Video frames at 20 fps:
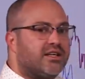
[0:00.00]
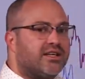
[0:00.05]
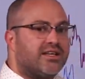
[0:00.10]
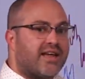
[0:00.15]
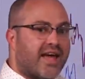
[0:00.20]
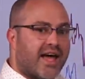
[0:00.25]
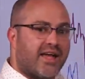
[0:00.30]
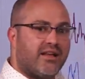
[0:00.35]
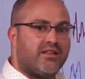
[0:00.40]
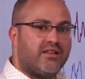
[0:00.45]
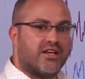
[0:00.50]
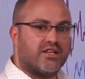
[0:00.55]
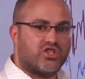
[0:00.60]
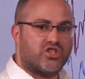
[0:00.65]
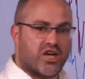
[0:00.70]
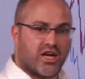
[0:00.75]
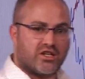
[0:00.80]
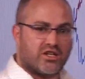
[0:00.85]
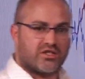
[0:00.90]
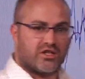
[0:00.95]
again, they
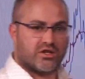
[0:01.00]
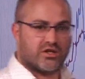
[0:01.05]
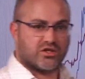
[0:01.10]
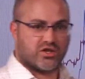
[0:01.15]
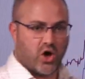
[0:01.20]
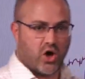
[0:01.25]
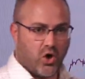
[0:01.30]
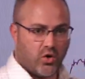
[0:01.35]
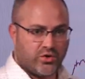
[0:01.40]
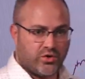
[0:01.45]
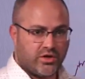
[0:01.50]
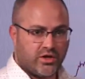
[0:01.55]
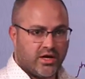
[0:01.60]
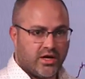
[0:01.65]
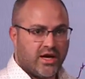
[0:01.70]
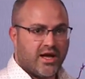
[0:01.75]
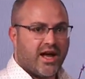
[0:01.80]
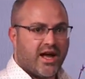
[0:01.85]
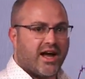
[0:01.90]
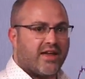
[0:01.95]
changed their tone
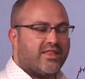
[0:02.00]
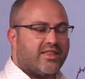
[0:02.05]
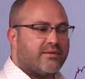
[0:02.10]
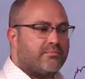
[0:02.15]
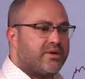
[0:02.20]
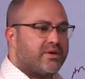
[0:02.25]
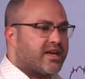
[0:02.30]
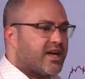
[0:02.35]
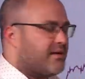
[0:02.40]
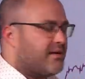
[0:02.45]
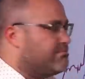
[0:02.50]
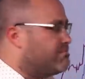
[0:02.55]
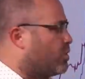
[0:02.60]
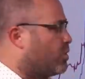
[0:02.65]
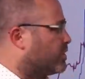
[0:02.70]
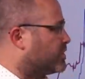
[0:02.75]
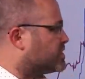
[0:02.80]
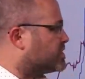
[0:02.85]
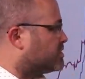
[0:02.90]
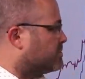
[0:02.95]
and they became
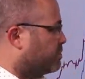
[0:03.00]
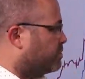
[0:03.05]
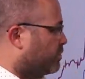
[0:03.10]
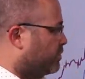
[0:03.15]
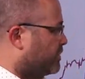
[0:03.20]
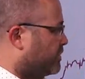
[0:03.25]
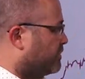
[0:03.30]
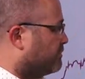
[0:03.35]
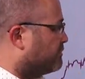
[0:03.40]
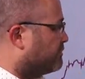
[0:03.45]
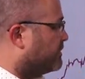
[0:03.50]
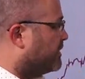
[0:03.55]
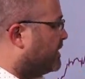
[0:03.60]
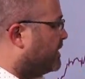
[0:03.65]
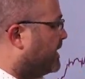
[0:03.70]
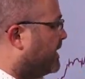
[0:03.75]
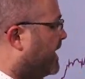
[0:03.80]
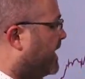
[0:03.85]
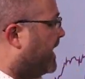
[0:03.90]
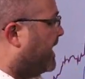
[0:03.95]
more supportive.
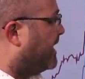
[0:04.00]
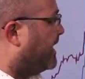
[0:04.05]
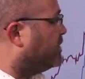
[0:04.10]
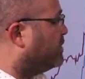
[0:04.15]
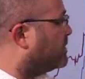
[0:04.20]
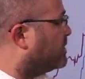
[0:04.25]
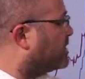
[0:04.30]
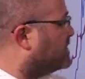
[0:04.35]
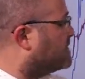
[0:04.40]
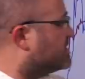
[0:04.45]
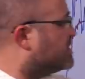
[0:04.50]
And you can